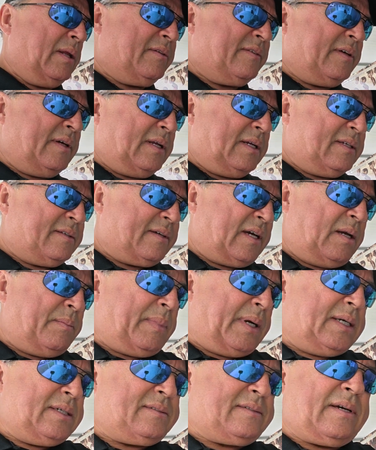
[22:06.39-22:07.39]
to set it side
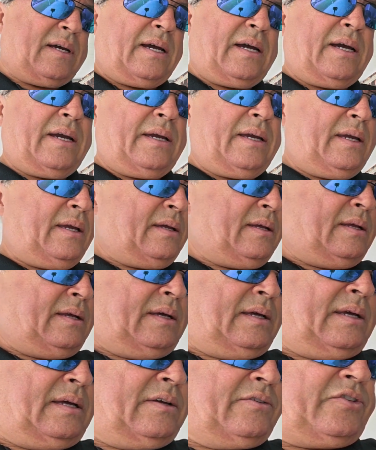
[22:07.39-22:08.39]
by side
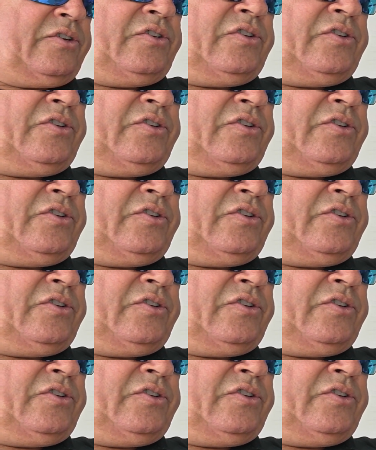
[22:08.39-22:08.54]
so